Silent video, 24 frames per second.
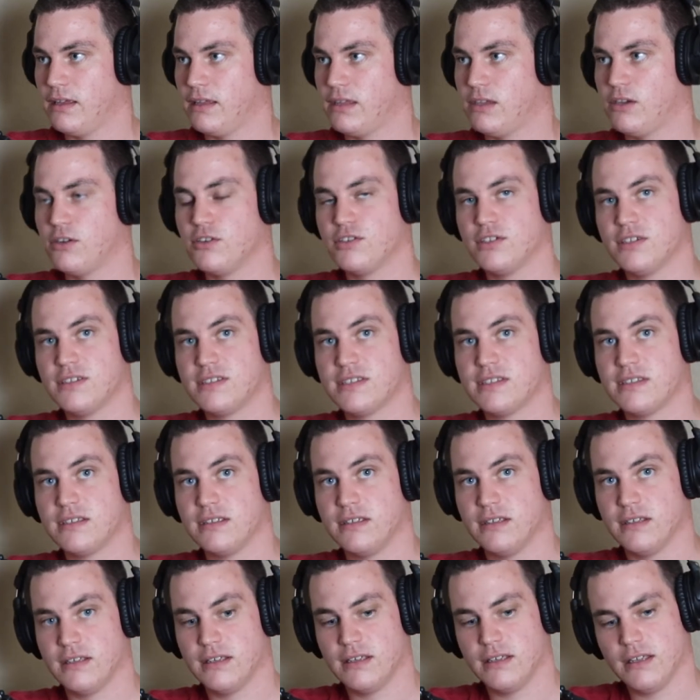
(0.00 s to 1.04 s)
You're just,
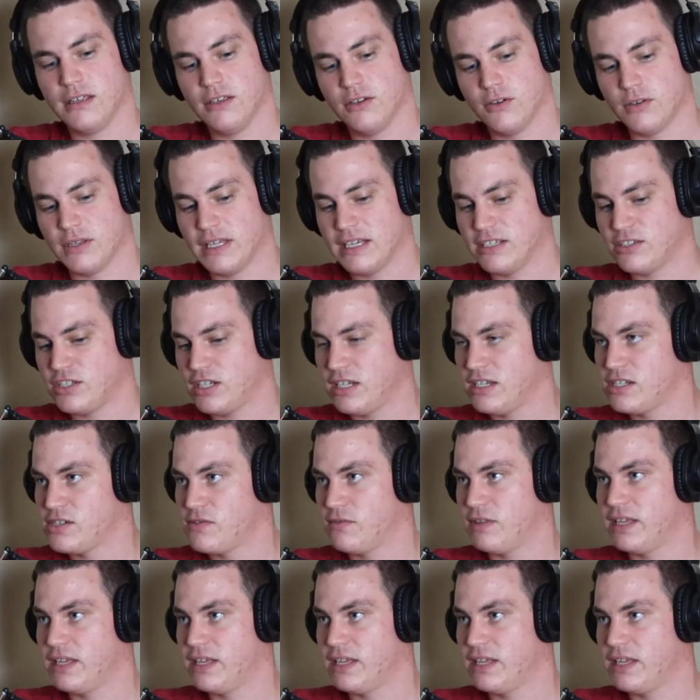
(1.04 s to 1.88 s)
that change of